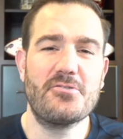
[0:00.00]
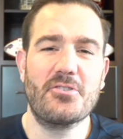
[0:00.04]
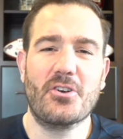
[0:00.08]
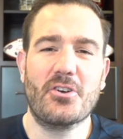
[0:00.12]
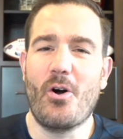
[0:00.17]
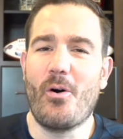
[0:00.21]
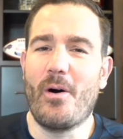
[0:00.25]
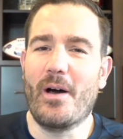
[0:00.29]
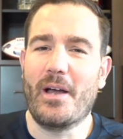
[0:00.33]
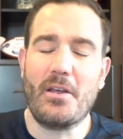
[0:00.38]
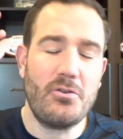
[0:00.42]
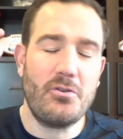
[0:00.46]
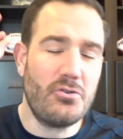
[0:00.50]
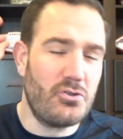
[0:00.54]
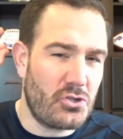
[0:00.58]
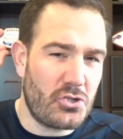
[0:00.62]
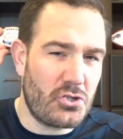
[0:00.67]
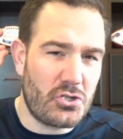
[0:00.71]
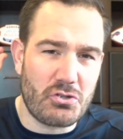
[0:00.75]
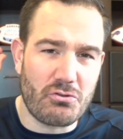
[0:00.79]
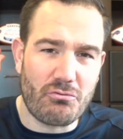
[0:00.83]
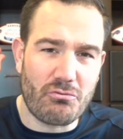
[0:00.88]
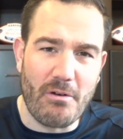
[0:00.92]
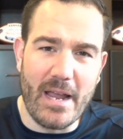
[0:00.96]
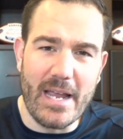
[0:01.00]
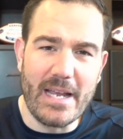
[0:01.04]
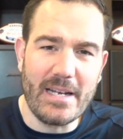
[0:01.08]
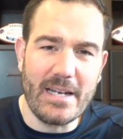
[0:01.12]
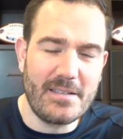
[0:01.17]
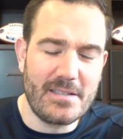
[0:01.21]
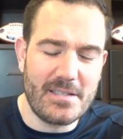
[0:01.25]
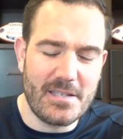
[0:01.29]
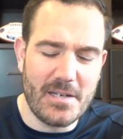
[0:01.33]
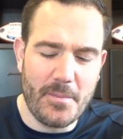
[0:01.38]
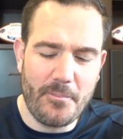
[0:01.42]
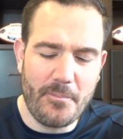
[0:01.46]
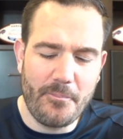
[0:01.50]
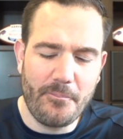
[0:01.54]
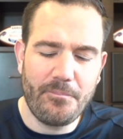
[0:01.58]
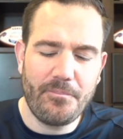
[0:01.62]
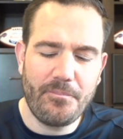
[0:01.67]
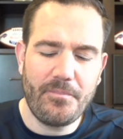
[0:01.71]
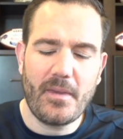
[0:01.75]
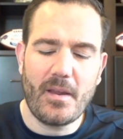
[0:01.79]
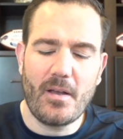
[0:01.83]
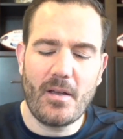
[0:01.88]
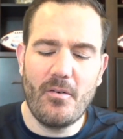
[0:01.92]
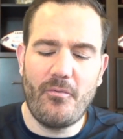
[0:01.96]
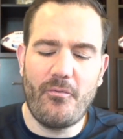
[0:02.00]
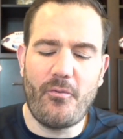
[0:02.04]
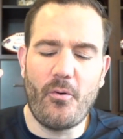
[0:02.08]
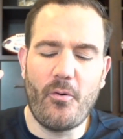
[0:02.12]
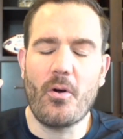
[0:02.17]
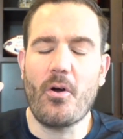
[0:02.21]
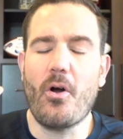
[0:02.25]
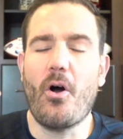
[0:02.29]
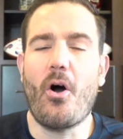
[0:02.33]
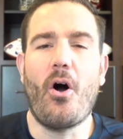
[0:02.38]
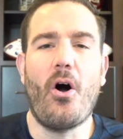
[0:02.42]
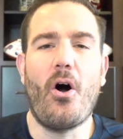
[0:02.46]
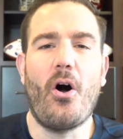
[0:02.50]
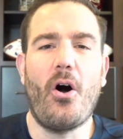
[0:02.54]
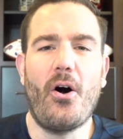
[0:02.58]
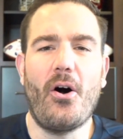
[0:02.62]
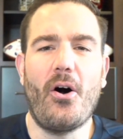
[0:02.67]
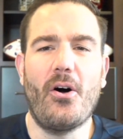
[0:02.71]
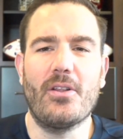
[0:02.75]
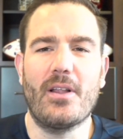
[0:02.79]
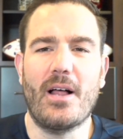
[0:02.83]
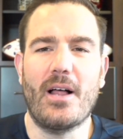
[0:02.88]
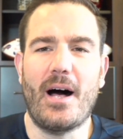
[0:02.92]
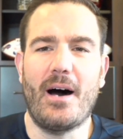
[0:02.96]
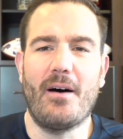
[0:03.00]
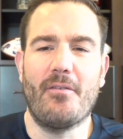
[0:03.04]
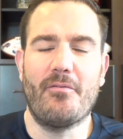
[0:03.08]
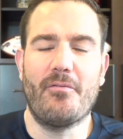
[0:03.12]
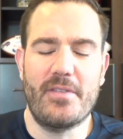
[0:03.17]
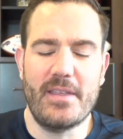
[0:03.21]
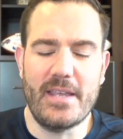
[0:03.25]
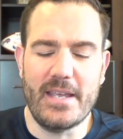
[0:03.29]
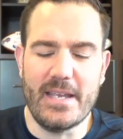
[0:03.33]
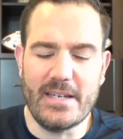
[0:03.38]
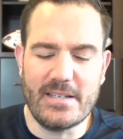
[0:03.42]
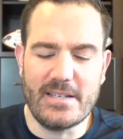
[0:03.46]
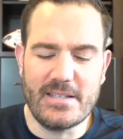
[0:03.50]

are going straight for all of the